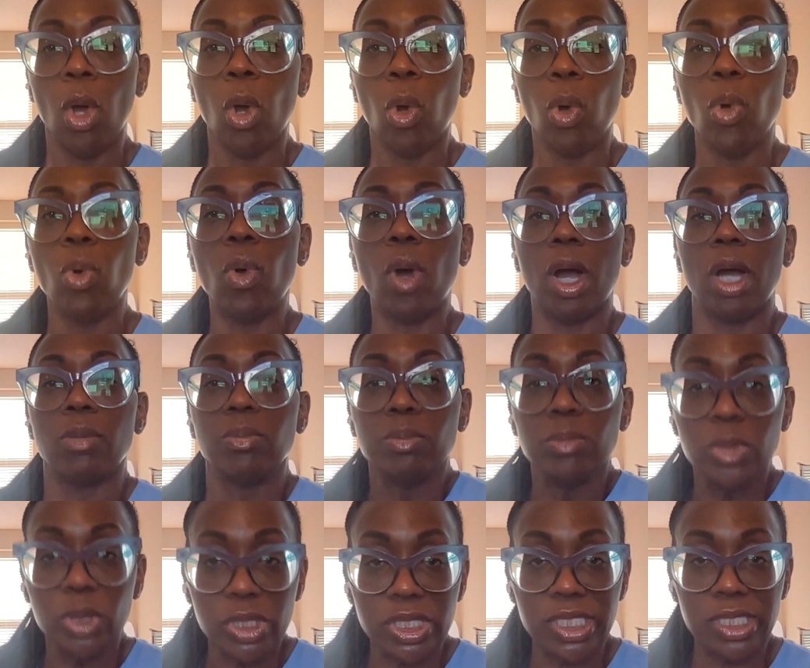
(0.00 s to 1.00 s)
who are
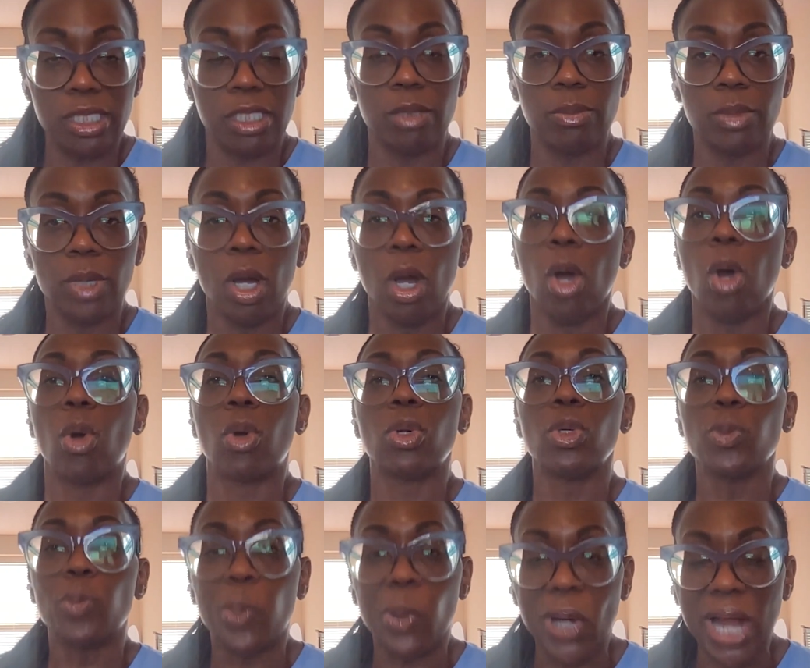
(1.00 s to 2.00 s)
Muslim or
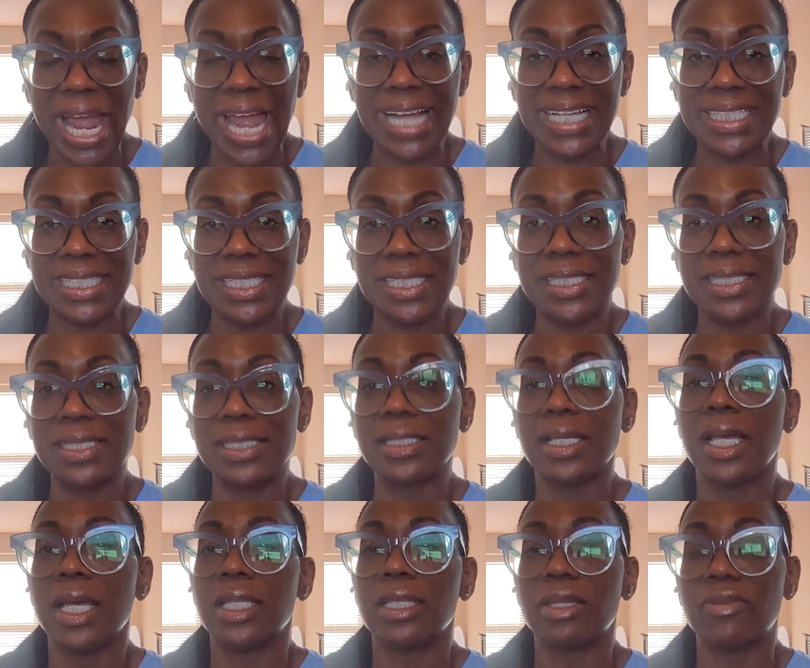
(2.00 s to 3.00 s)
who practice
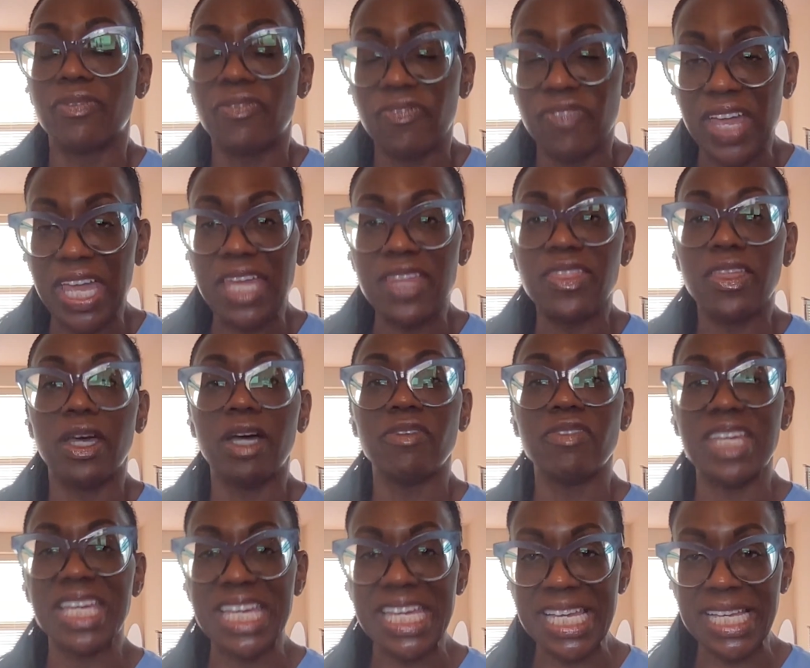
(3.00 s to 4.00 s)
the faith
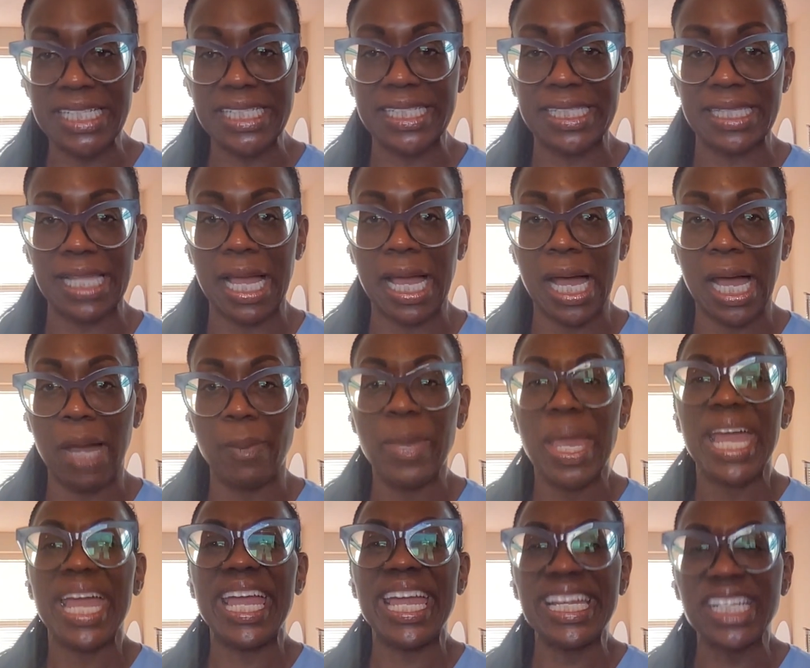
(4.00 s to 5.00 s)
of Islam
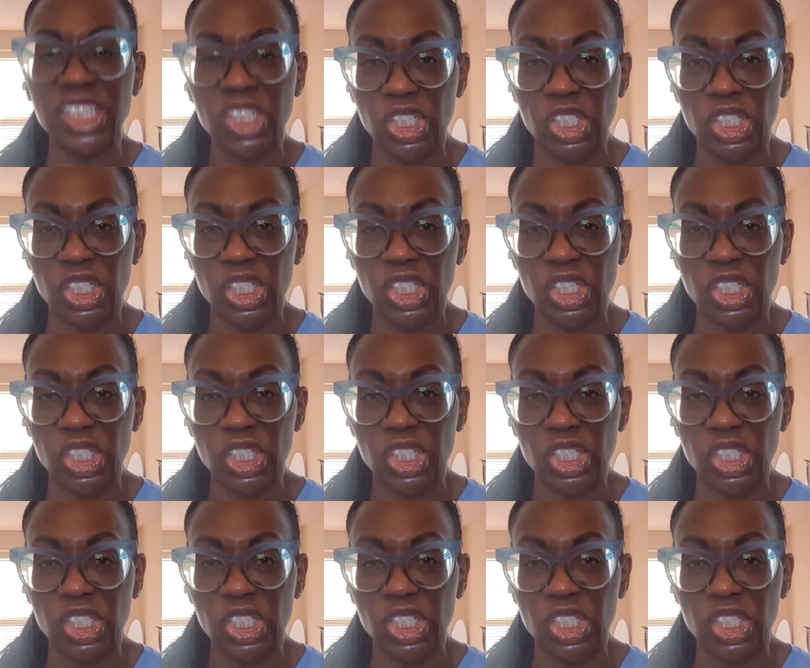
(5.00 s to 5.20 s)
in